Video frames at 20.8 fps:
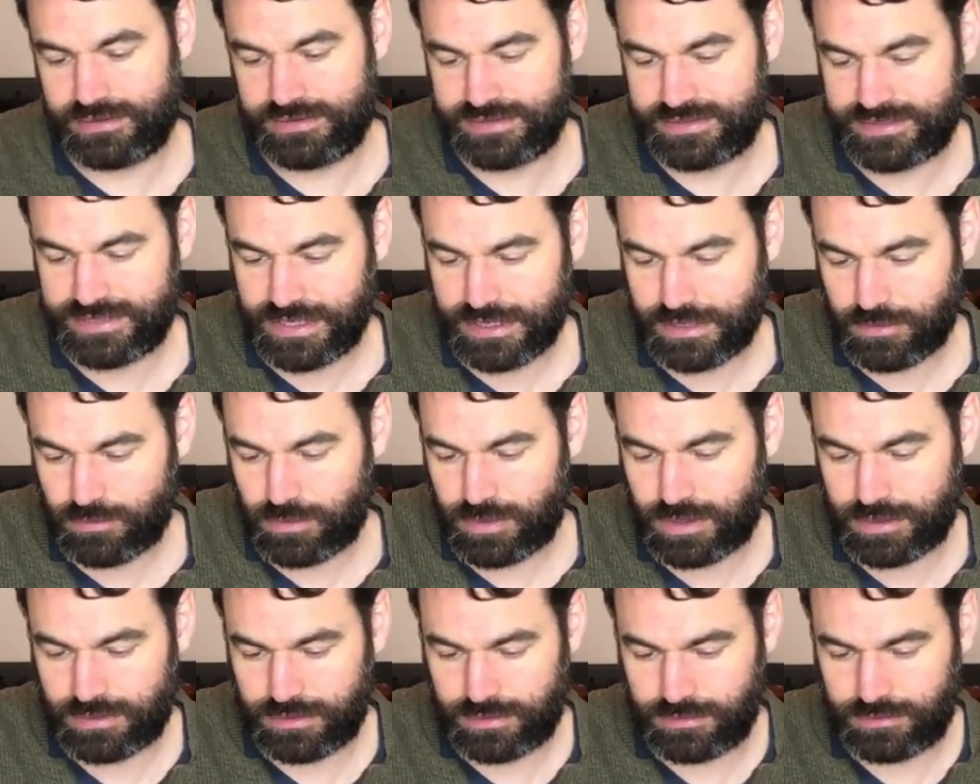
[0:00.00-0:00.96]
second
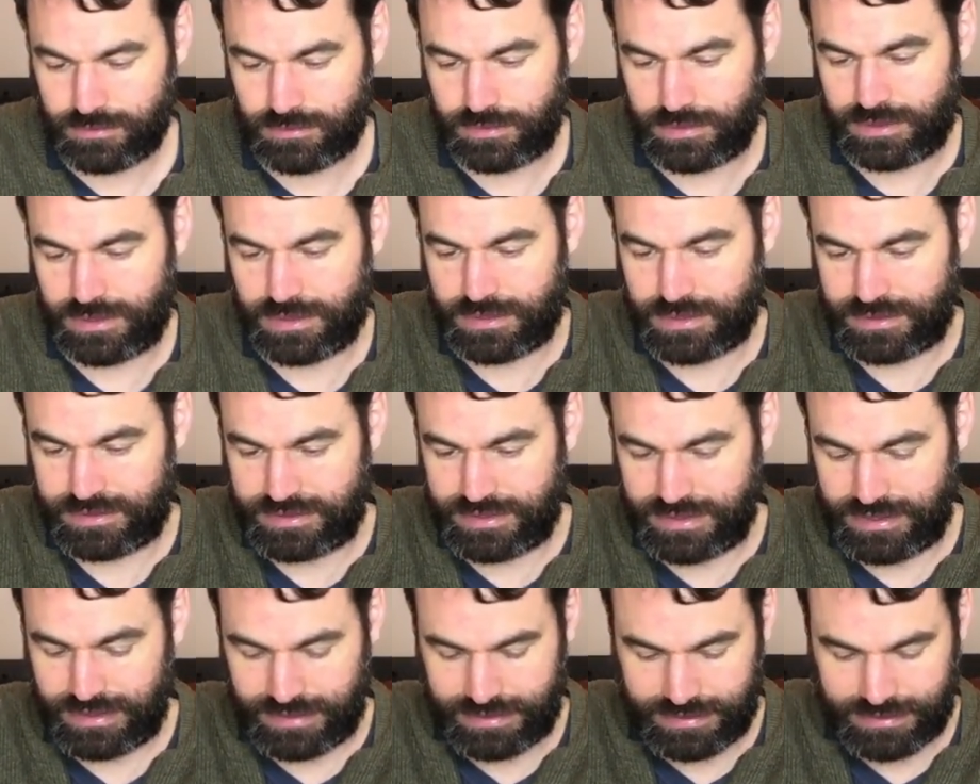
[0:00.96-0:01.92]
one, we're gonna
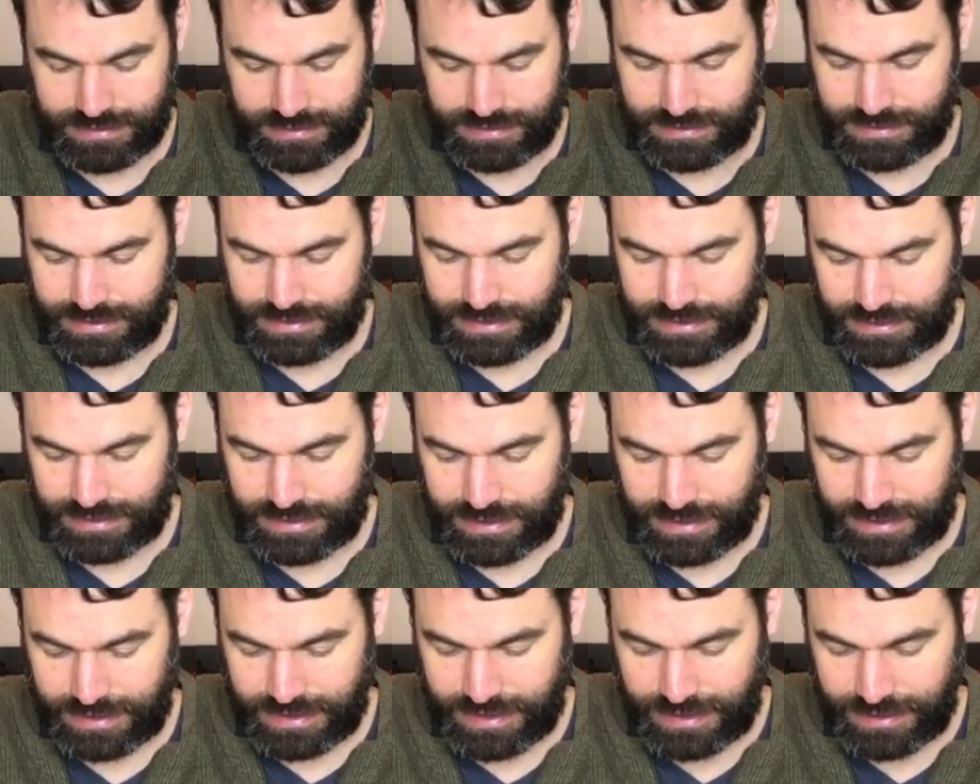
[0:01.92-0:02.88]
take the
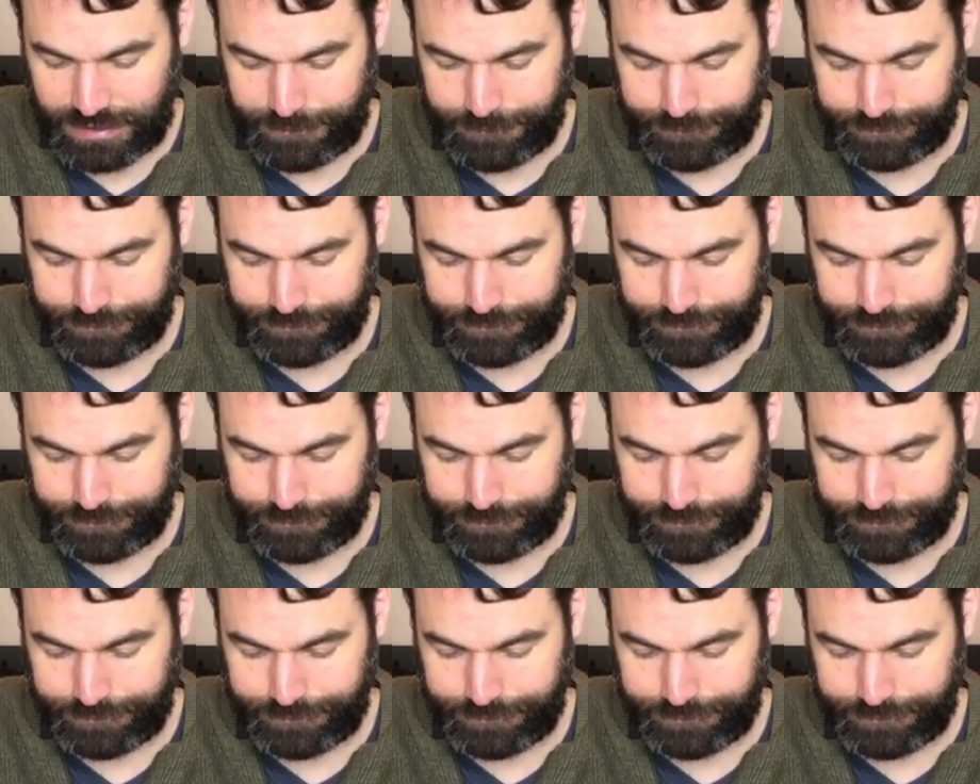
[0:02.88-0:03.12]
Karigane.